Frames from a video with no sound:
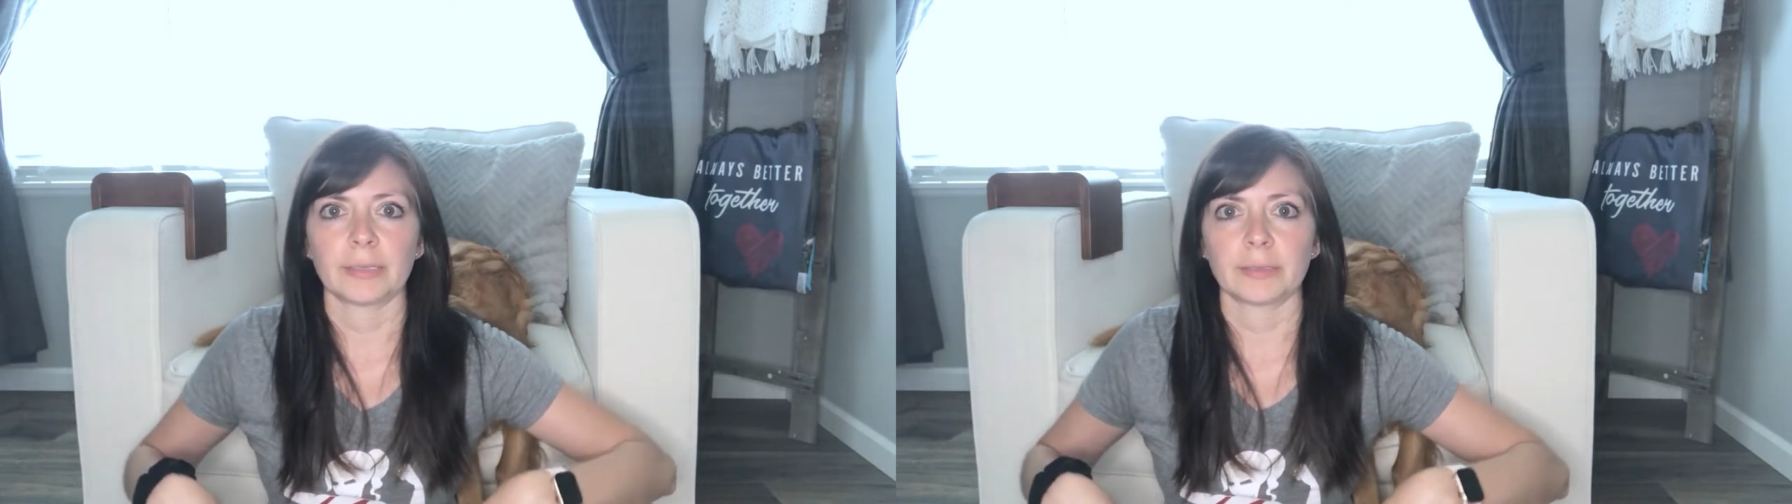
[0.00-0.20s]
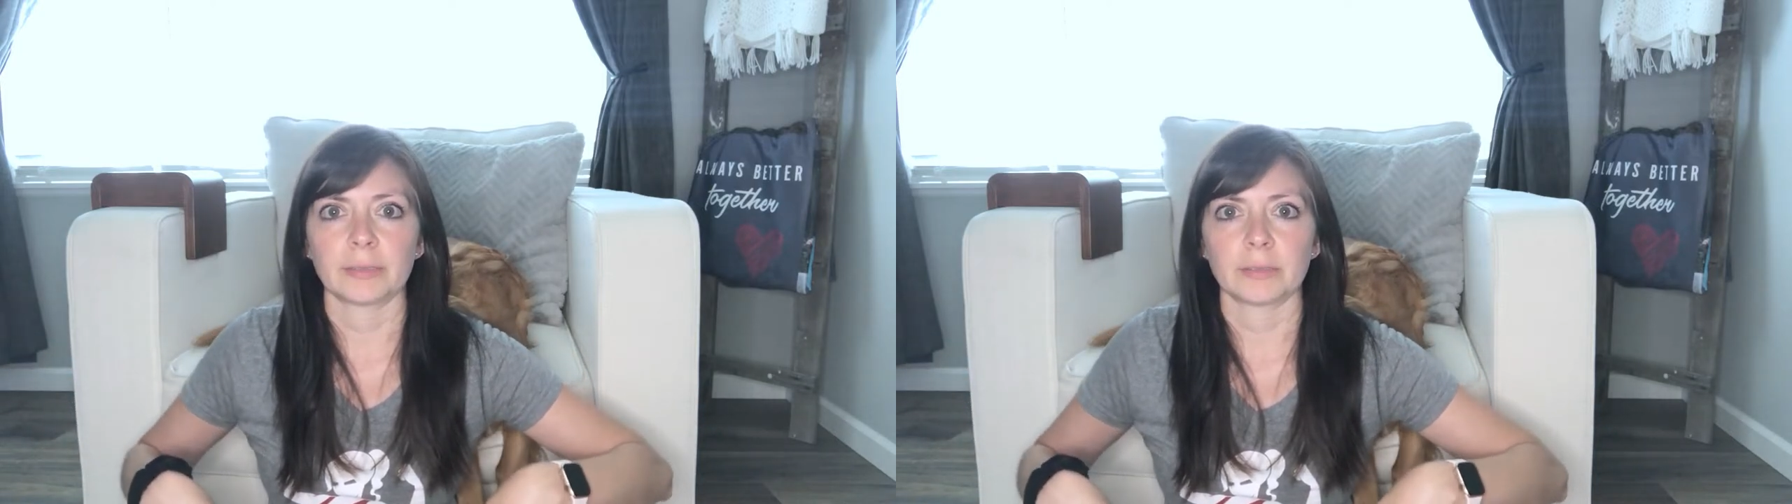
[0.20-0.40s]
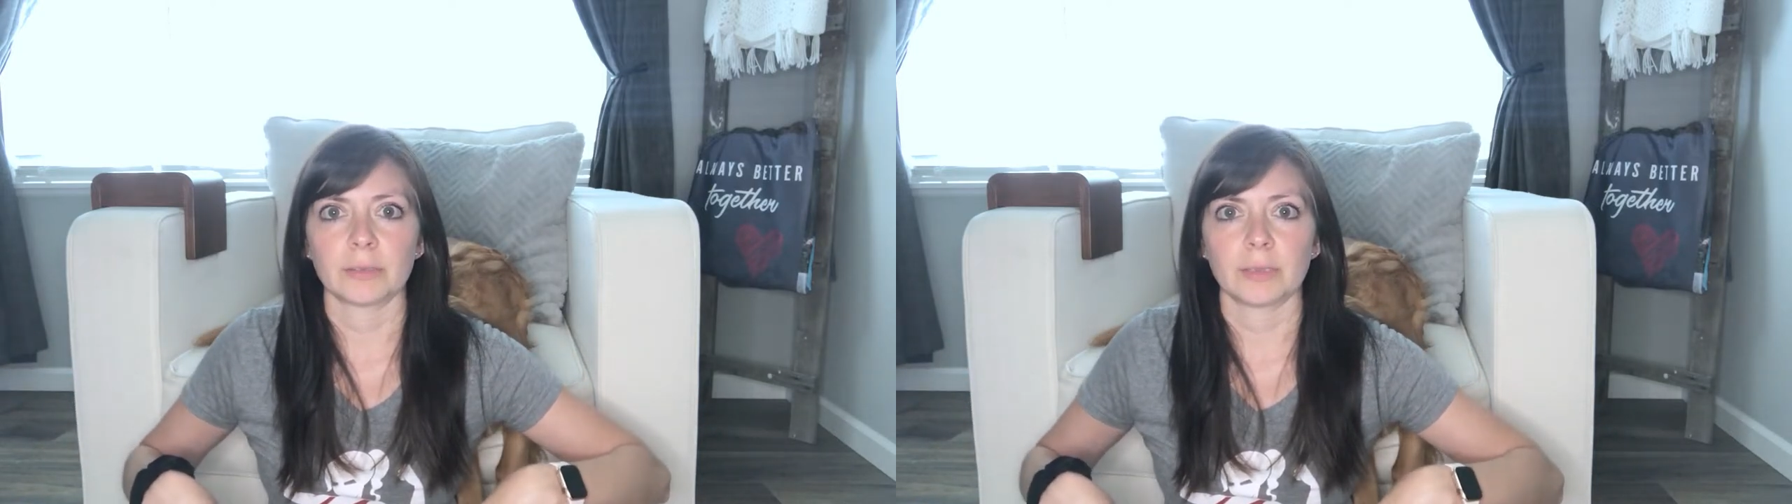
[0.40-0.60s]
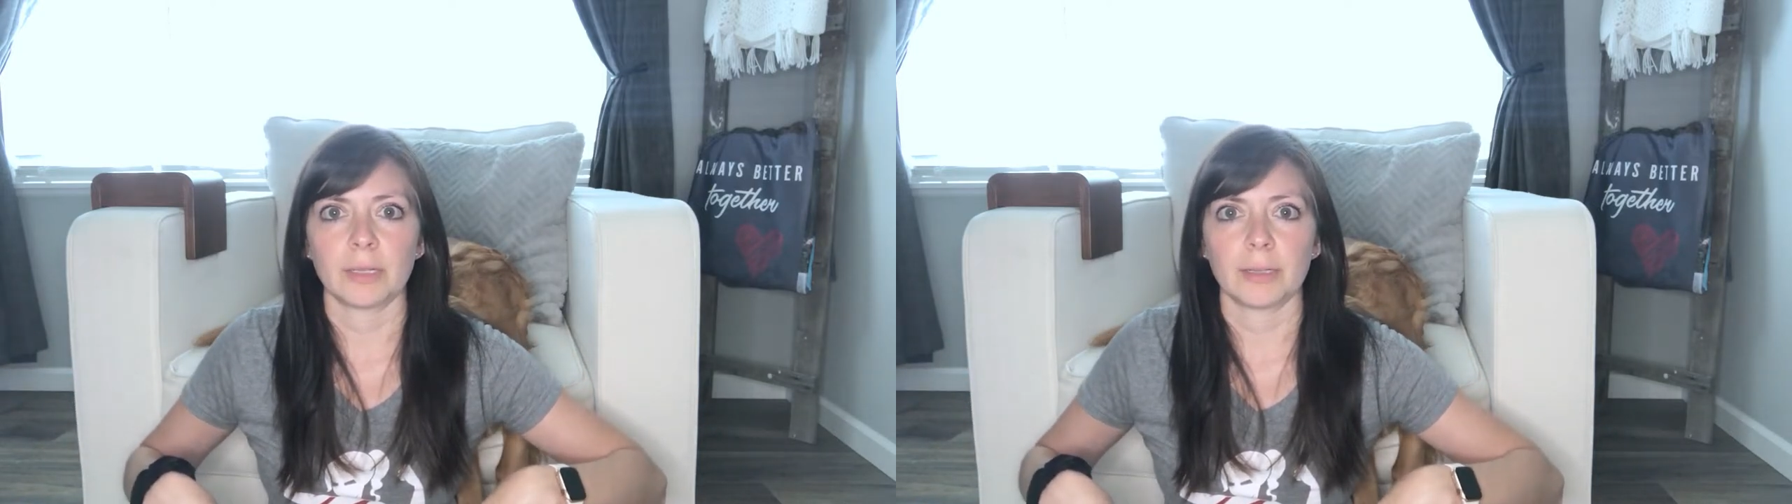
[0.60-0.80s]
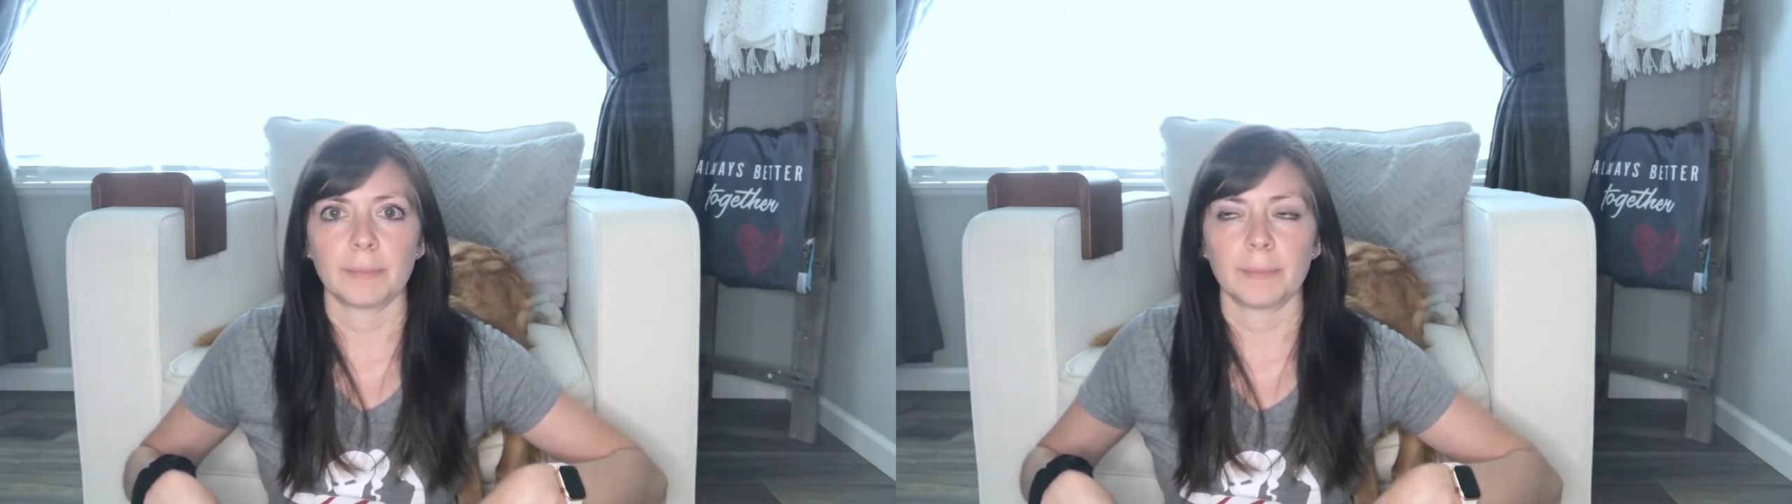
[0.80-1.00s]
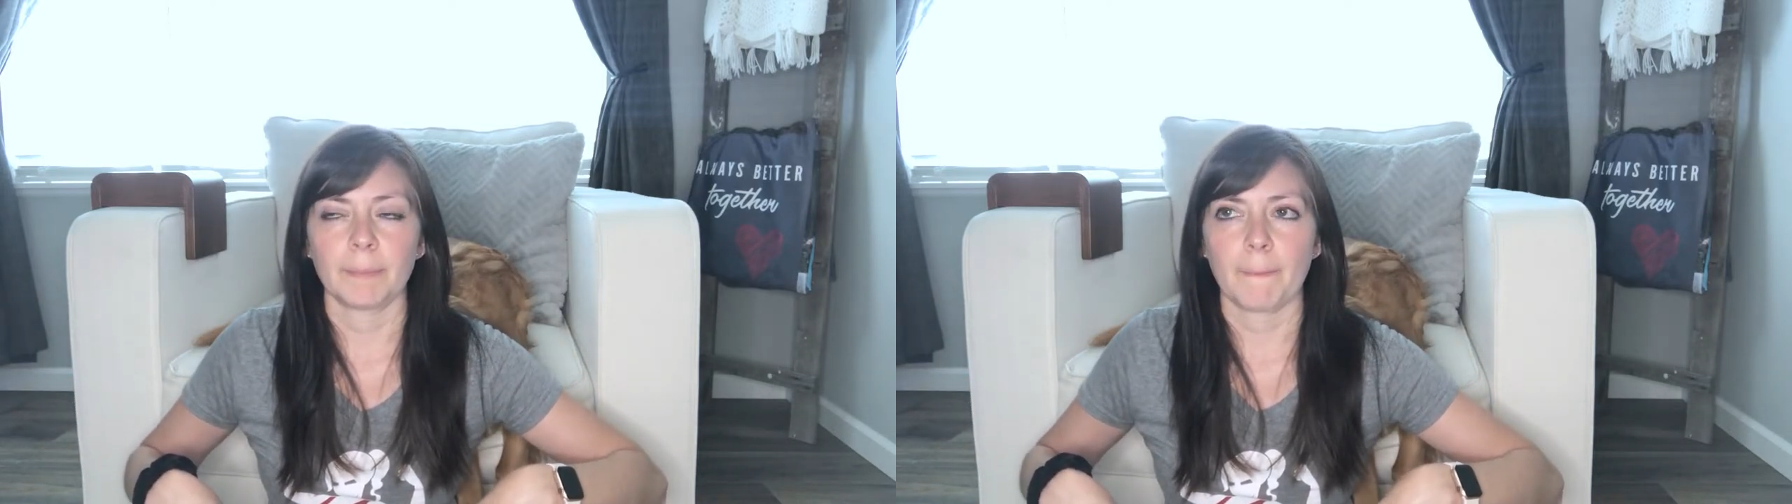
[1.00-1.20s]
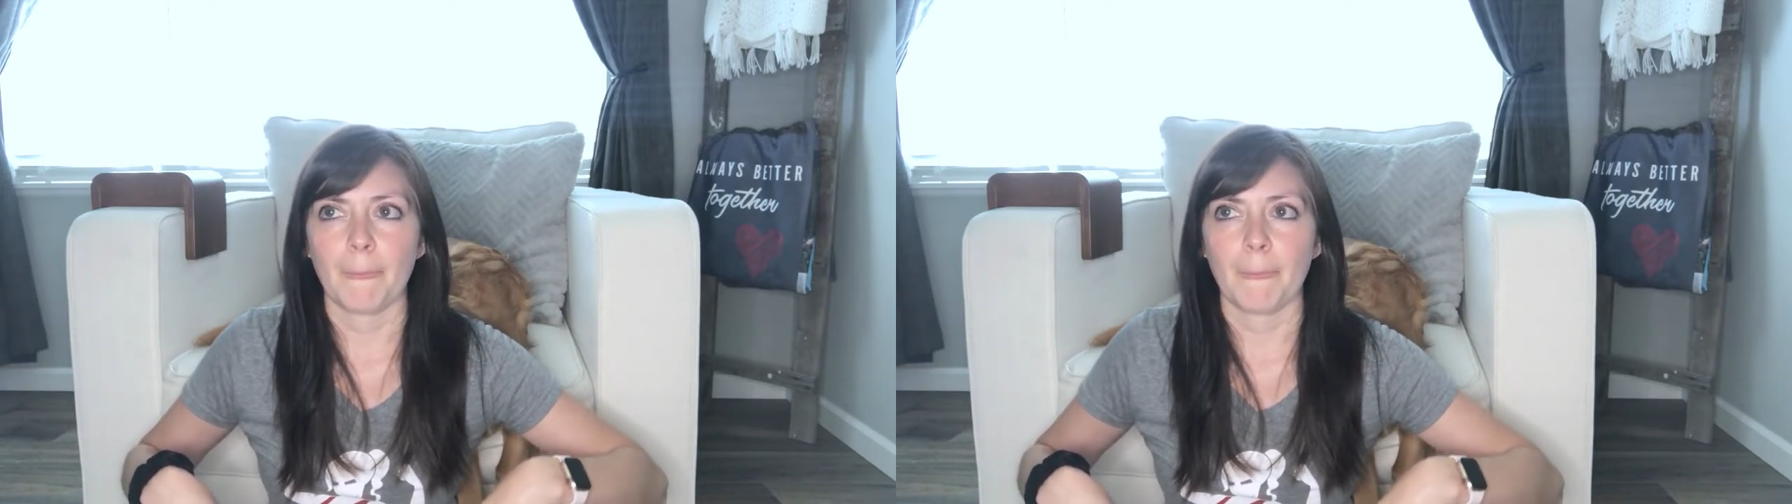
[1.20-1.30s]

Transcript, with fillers: the little, um,